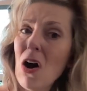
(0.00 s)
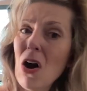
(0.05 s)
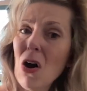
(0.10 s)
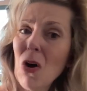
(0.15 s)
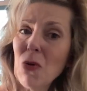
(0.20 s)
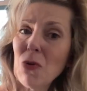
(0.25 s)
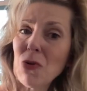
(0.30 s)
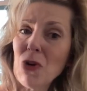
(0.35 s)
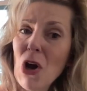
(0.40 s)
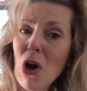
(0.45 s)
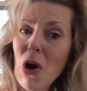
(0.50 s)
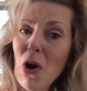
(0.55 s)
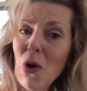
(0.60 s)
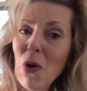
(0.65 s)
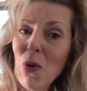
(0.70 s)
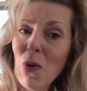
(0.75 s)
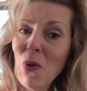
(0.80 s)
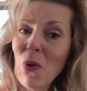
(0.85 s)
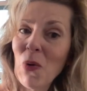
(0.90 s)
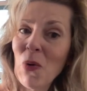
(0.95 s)
Oh
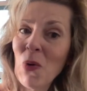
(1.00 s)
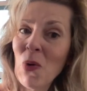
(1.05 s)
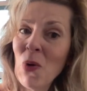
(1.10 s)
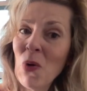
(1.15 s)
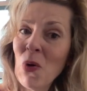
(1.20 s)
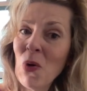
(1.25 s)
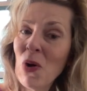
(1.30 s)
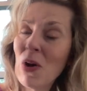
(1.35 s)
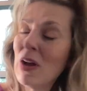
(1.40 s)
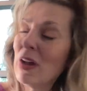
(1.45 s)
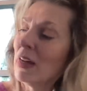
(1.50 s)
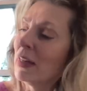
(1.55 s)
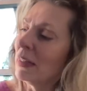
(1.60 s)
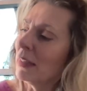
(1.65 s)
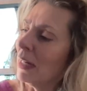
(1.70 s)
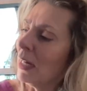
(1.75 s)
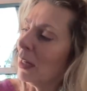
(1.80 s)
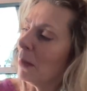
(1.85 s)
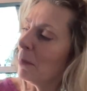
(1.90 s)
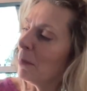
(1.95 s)
no.
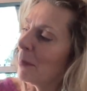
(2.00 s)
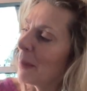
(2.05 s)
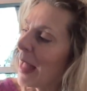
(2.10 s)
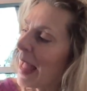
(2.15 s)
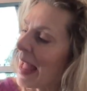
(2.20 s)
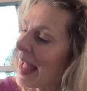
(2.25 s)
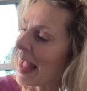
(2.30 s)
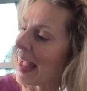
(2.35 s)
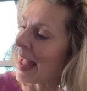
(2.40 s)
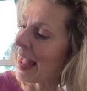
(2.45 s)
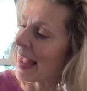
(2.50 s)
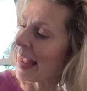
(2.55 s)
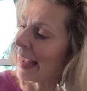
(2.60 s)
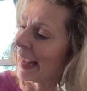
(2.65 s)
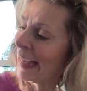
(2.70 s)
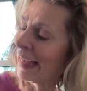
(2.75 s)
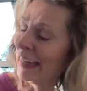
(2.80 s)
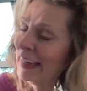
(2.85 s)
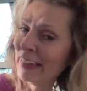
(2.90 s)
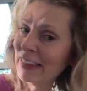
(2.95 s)

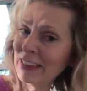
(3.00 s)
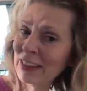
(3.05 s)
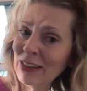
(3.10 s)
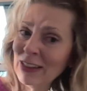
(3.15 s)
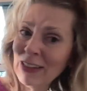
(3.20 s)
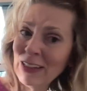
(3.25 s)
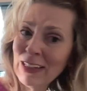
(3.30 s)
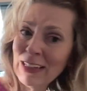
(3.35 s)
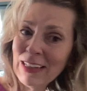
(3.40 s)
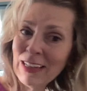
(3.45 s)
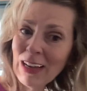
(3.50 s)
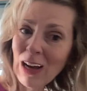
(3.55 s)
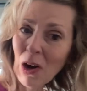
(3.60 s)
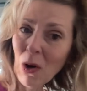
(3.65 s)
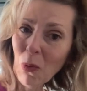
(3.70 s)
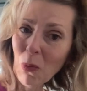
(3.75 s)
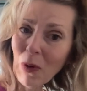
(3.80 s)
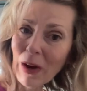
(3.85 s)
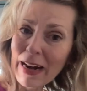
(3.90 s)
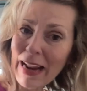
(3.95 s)
Kabang!
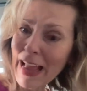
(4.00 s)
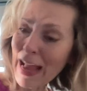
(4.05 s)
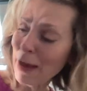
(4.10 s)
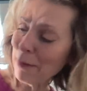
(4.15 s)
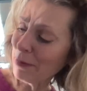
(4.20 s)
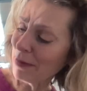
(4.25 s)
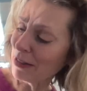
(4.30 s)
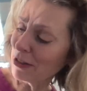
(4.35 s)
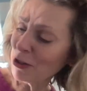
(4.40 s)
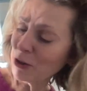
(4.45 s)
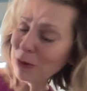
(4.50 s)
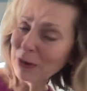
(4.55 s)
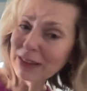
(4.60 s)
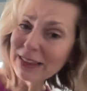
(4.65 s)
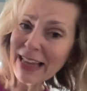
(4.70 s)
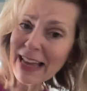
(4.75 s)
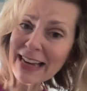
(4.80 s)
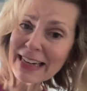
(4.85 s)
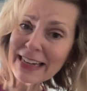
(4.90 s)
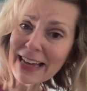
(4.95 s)
What happened to
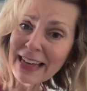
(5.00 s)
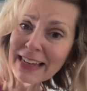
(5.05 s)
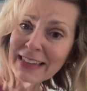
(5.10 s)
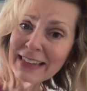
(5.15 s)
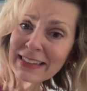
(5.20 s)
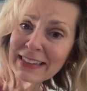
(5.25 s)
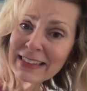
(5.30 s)
Elena?